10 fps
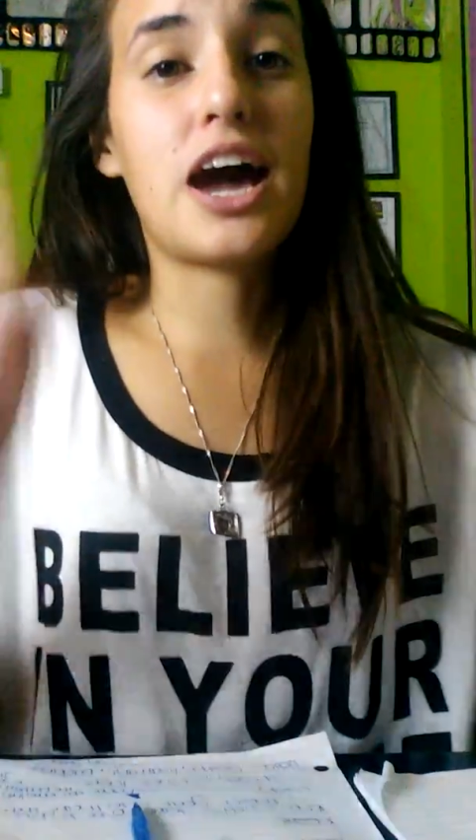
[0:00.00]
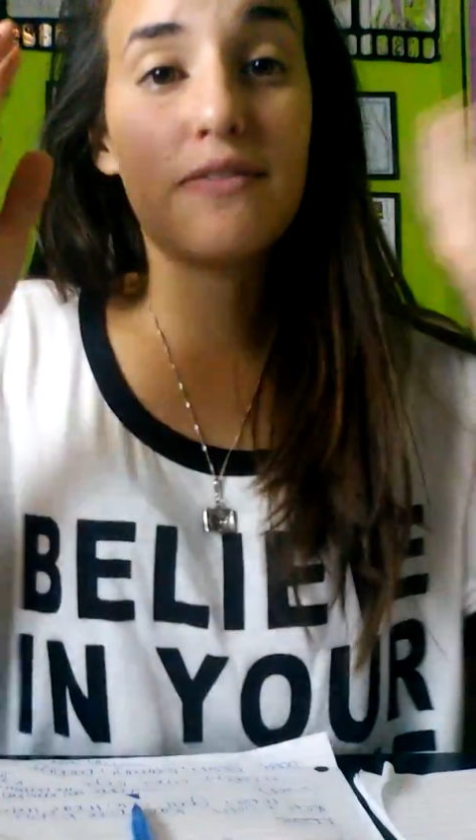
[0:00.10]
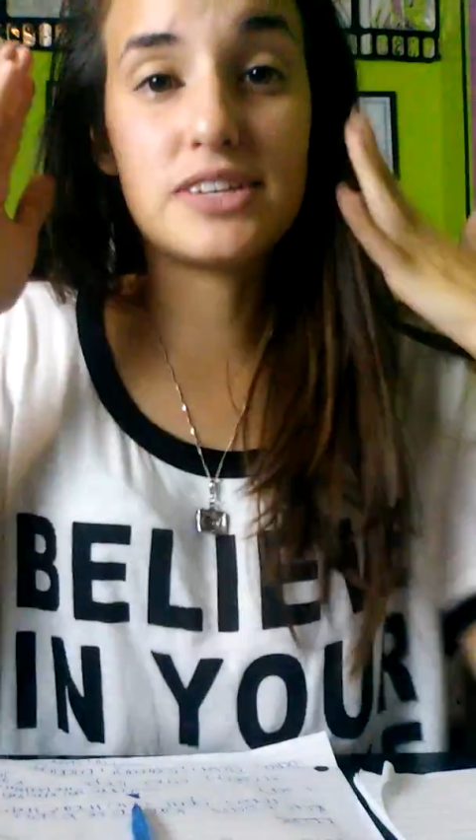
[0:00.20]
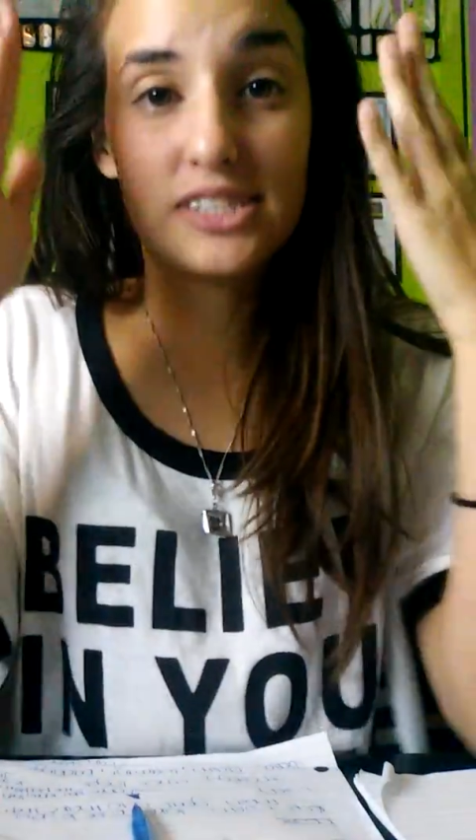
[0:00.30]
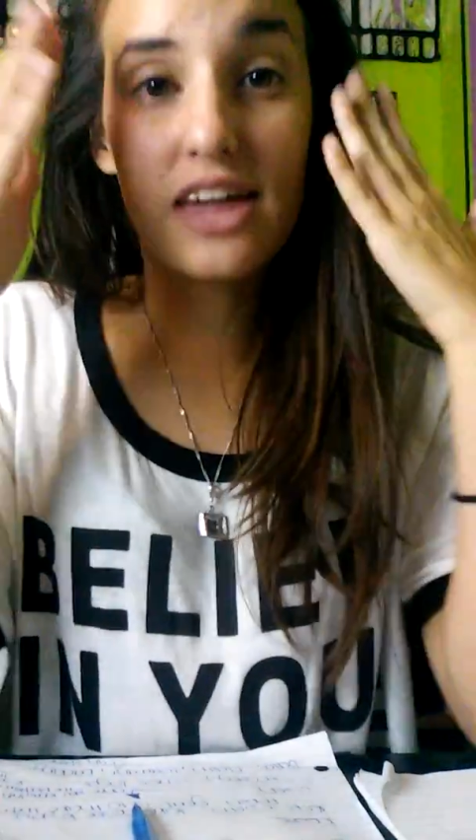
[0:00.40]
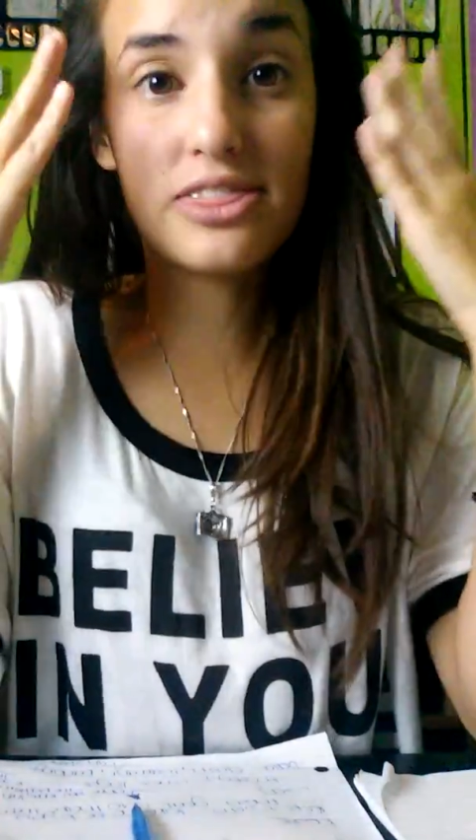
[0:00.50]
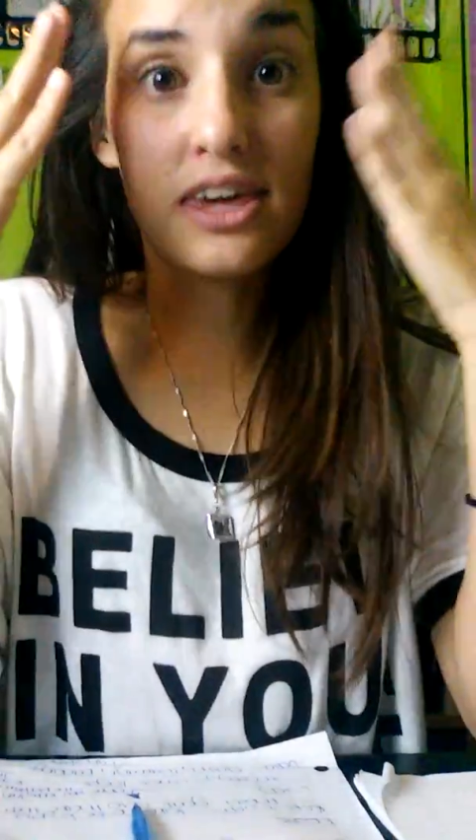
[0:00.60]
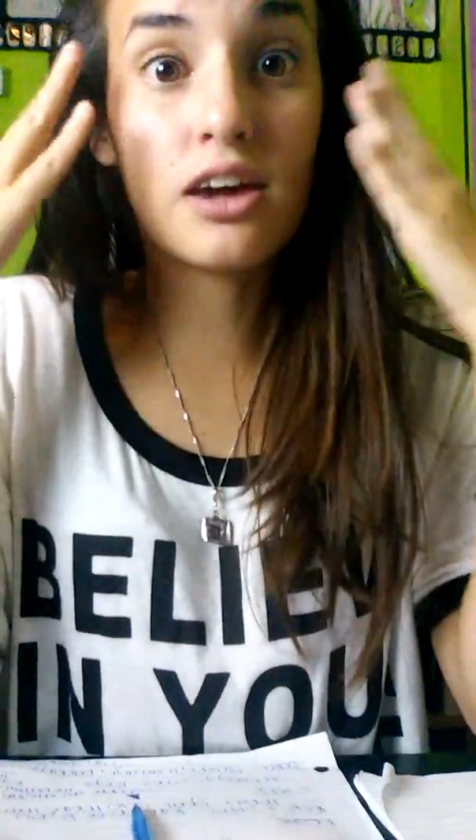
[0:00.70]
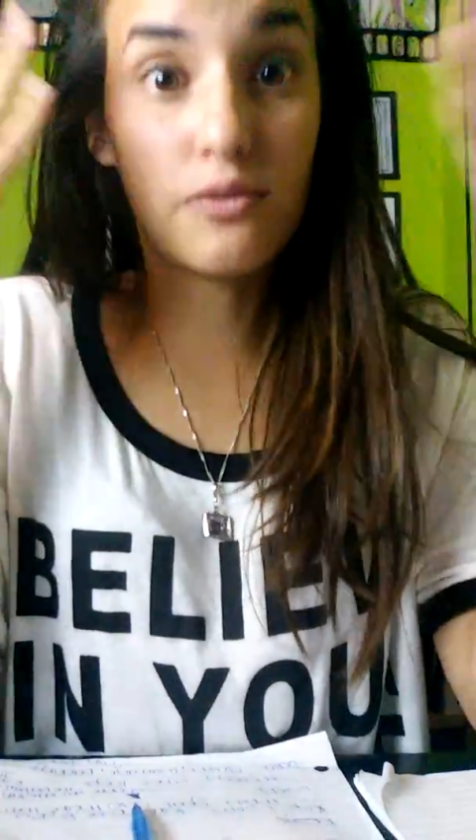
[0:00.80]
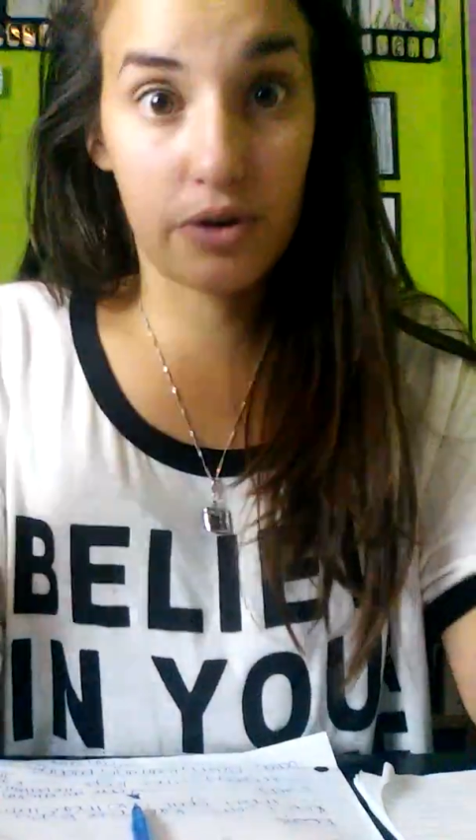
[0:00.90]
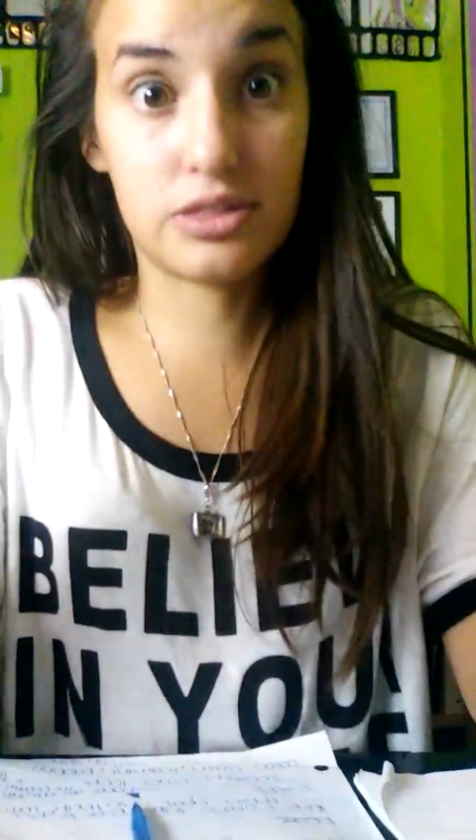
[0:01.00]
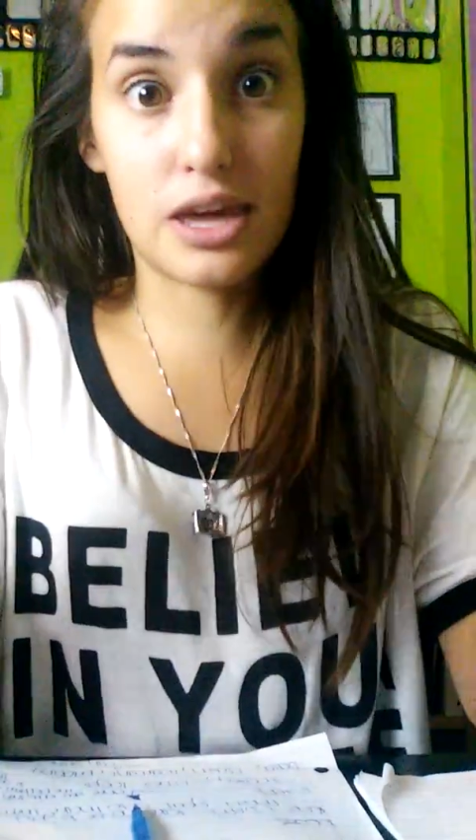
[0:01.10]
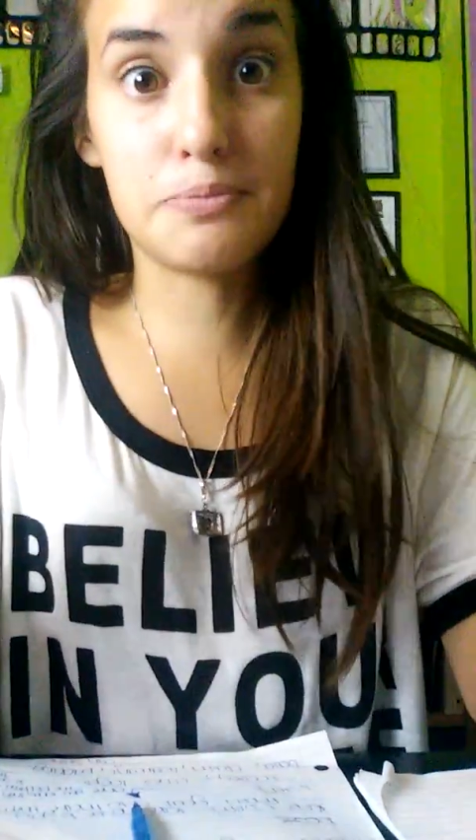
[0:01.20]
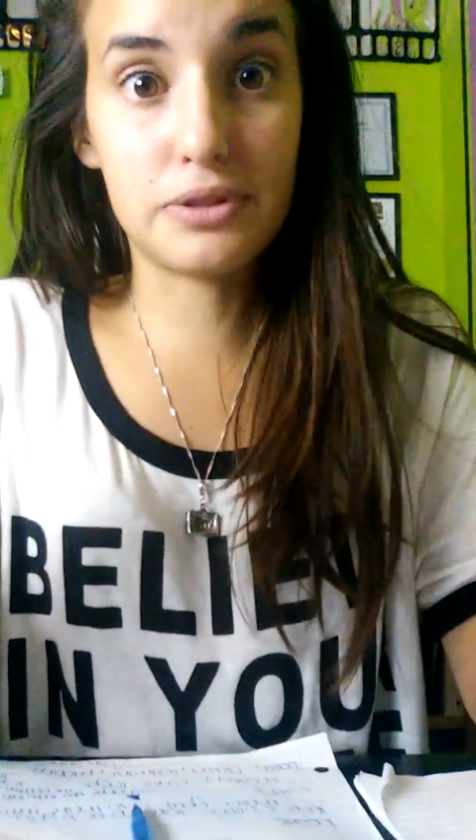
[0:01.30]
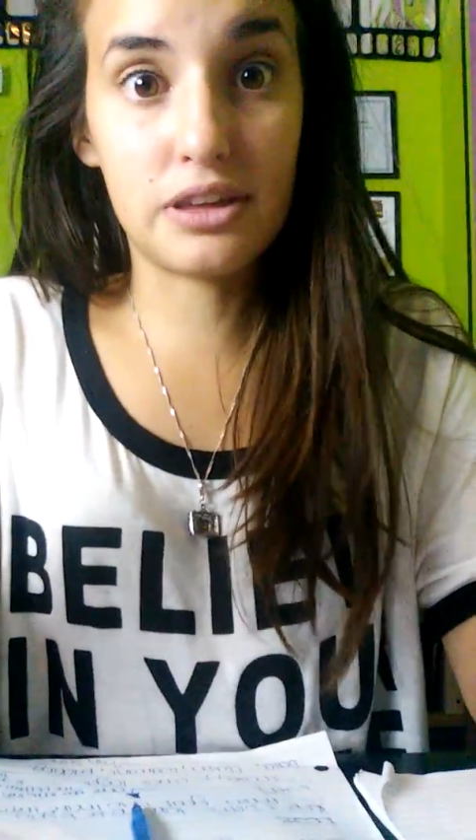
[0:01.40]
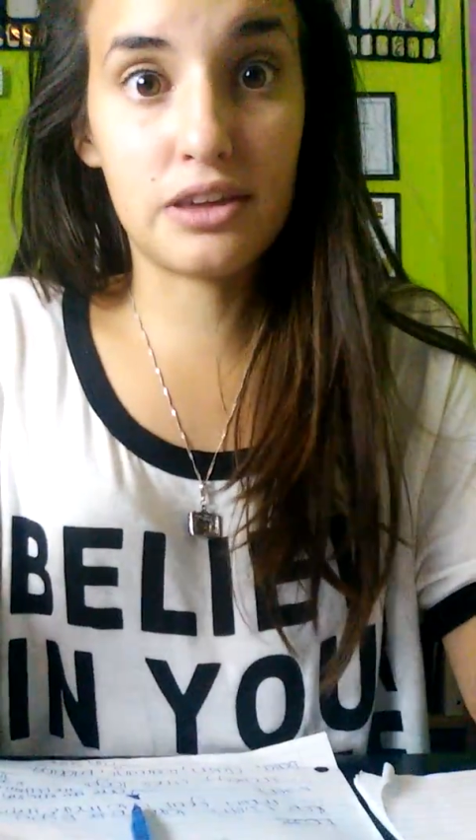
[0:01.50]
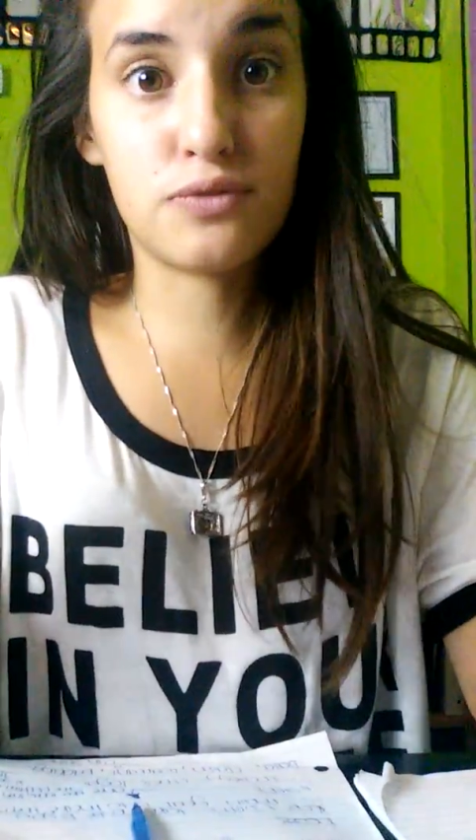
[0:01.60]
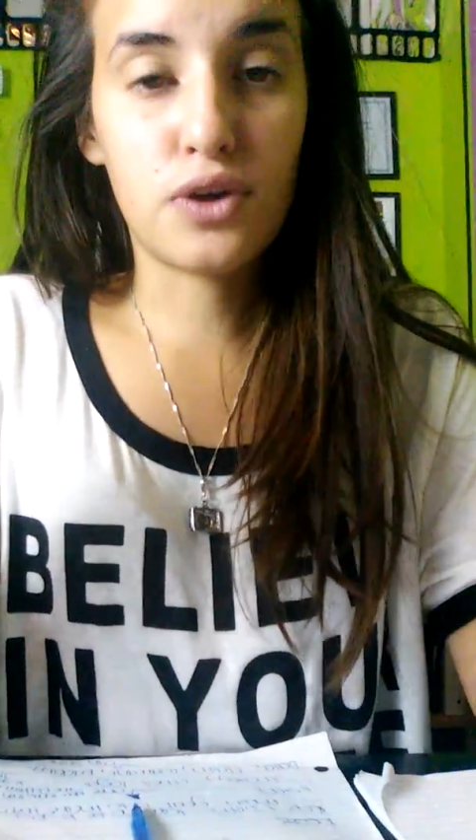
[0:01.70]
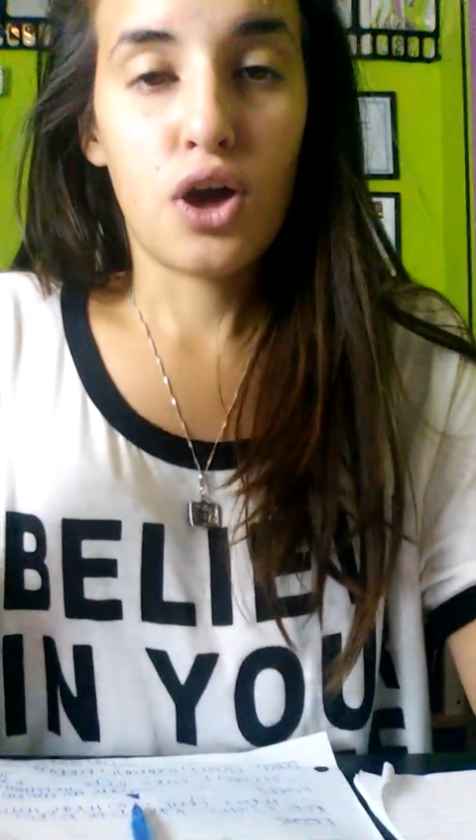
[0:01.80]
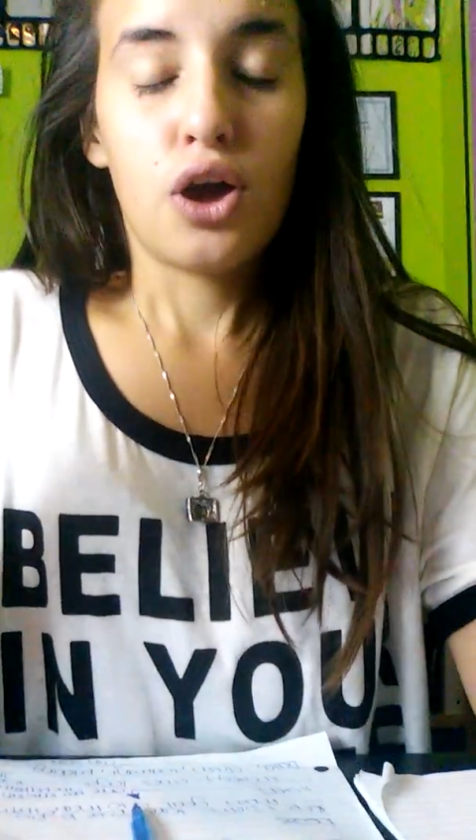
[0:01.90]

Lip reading: have a set thing of what they believe.